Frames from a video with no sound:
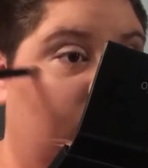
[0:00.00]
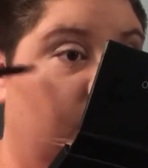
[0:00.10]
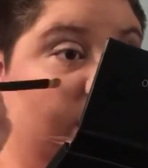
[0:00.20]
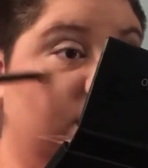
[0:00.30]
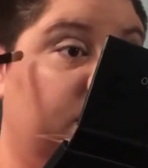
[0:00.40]

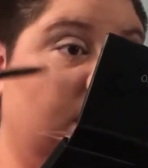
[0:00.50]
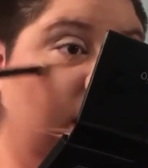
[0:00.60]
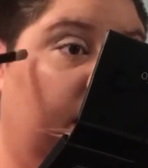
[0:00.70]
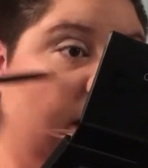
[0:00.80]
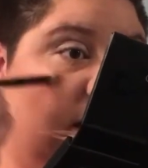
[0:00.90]
on the
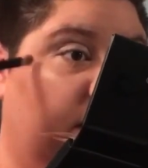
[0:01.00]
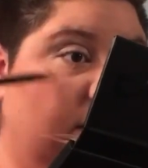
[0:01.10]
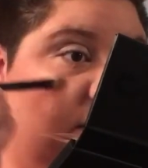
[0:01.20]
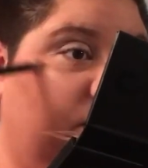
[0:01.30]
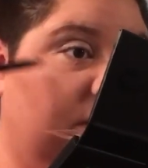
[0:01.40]

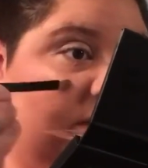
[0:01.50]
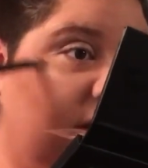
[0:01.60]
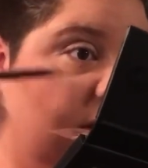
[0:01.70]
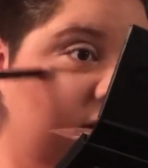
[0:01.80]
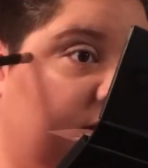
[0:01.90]
side, the one side,
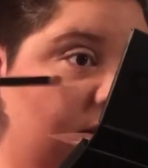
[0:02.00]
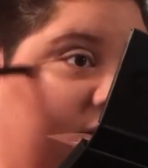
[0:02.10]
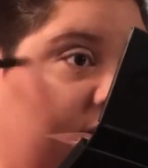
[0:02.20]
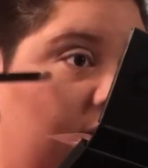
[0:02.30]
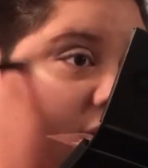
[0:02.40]
and this is a
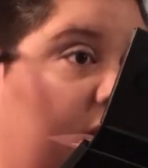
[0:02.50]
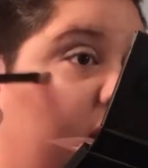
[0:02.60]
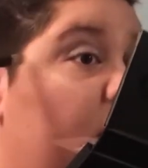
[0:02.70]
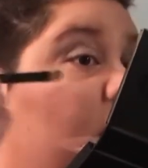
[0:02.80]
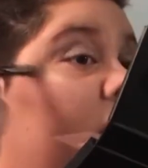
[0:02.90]
very
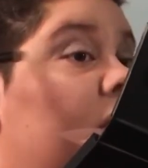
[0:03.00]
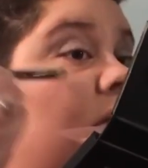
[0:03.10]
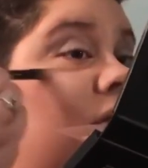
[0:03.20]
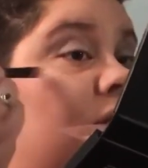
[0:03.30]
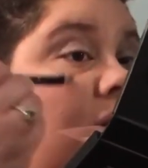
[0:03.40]

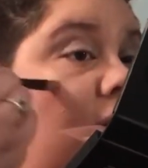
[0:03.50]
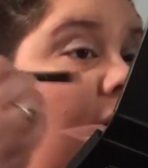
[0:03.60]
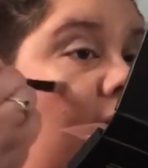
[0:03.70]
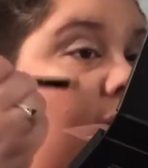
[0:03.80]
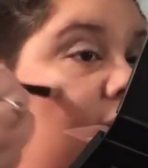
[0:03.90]
subtle
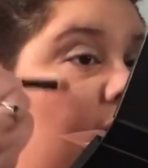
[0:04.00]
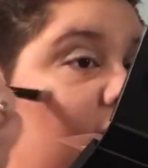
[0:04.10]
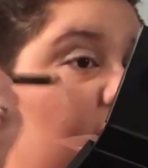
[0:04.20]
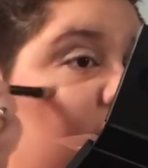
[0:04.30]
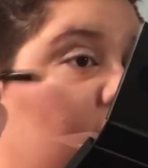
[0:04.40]
highlight.